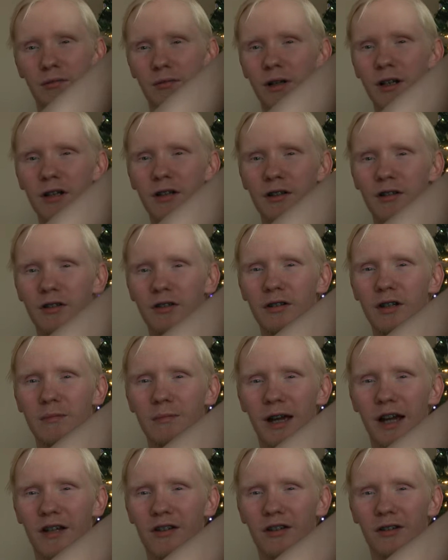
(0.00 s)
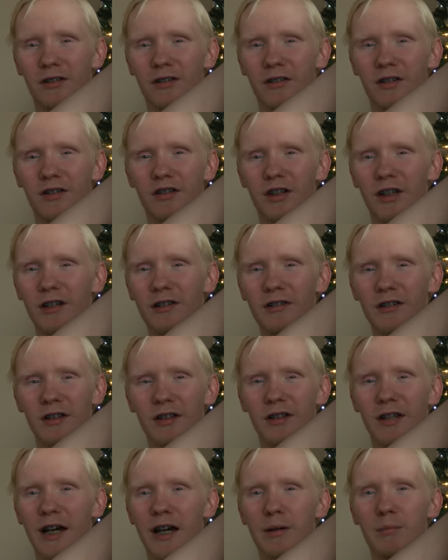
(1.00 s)
one of the duty managers
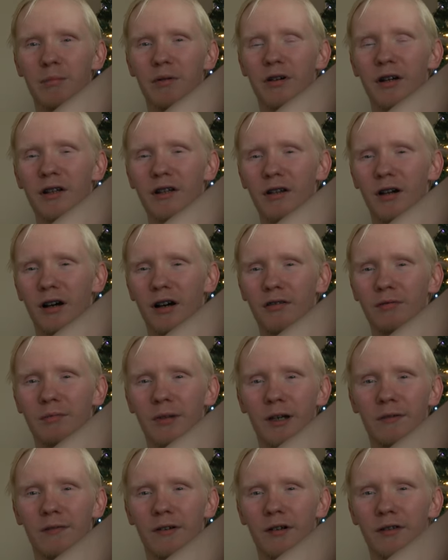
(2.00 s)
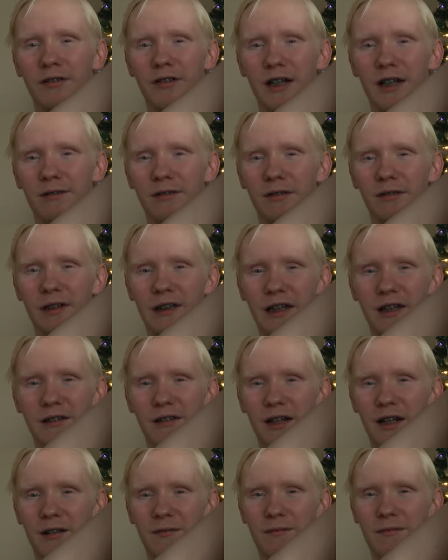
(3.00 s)
suggested that I print off my first ever
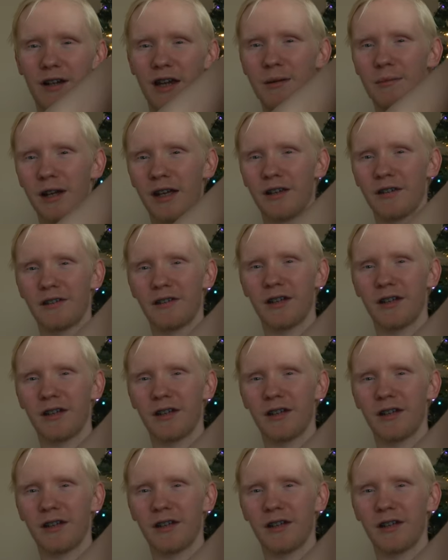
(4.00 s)
release and frame it.